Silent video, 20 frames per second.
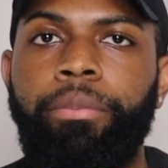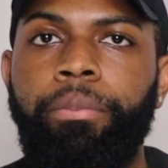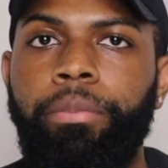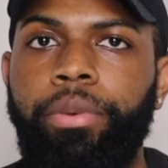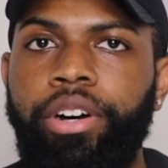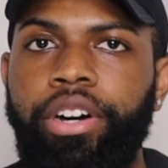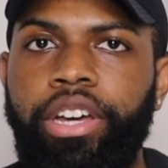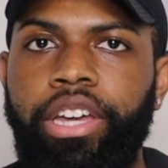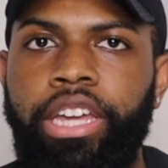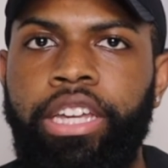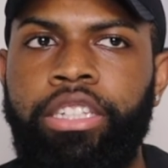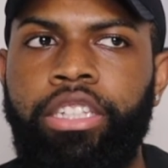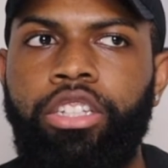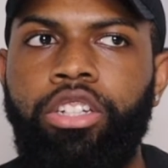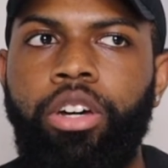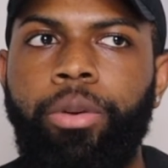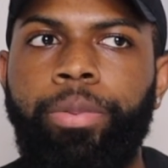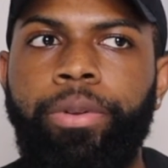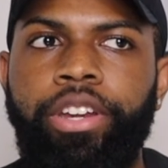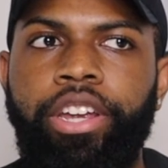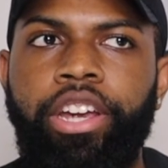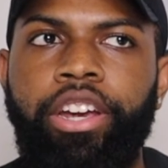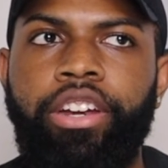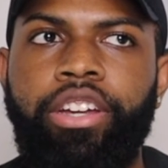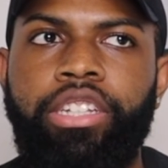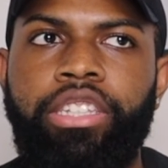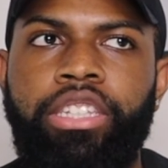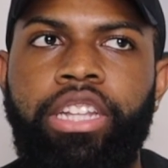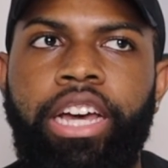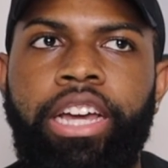But it's still up in the air,
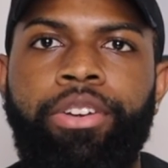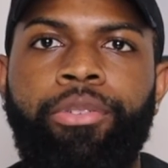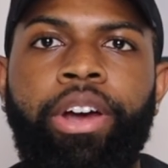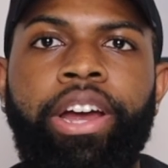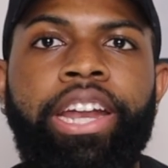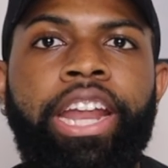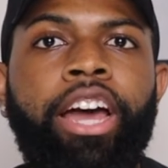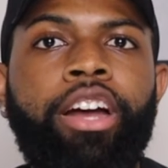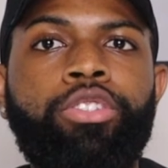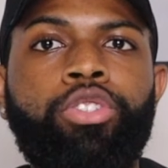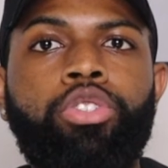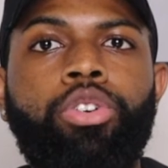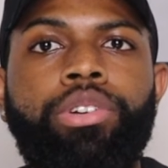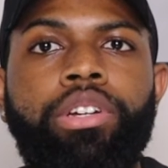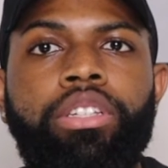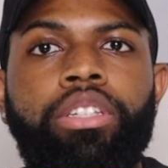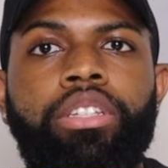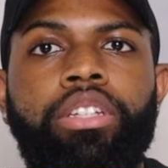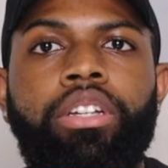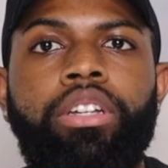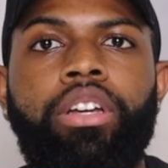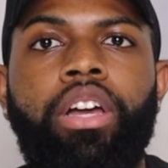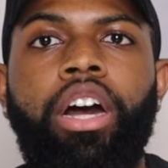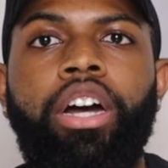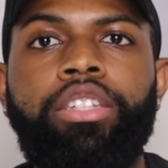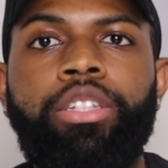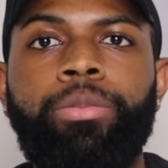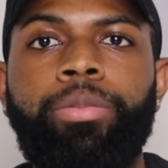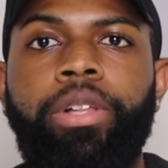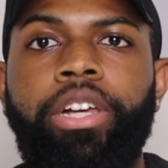because, like, right now Tori's
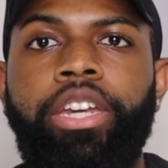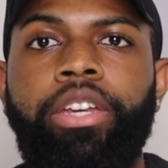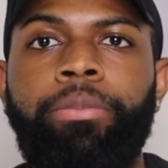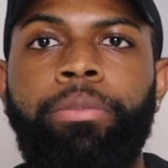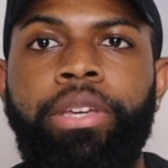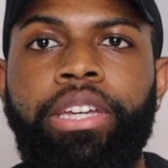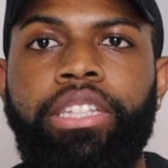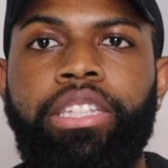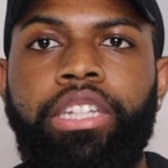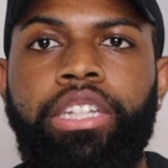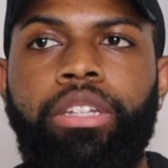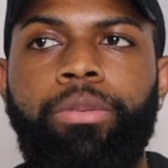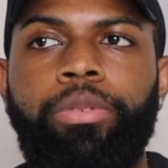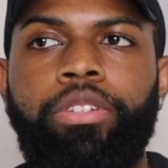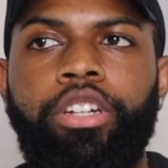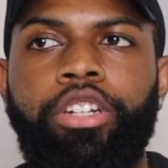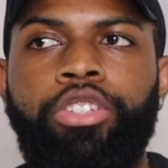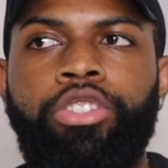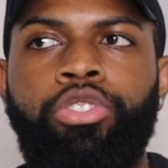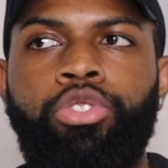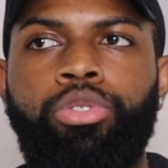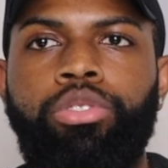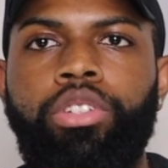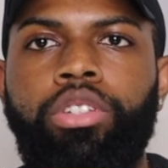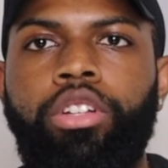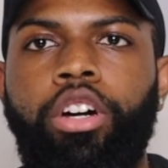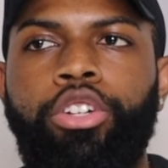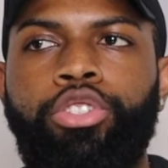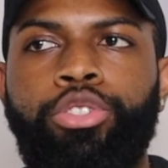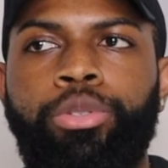contemplating Big T, because you
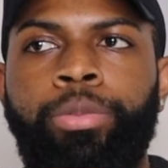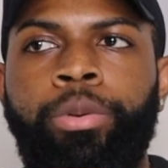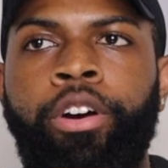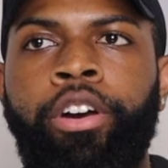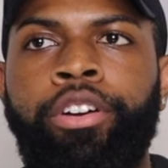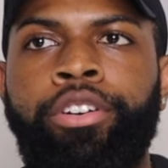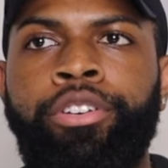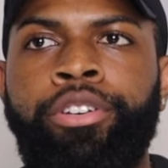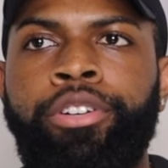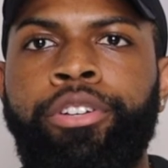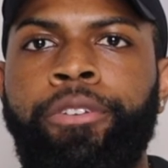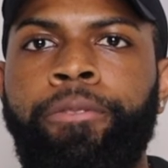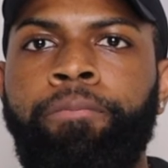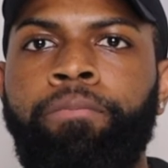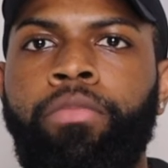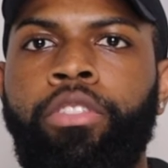just lost your partner.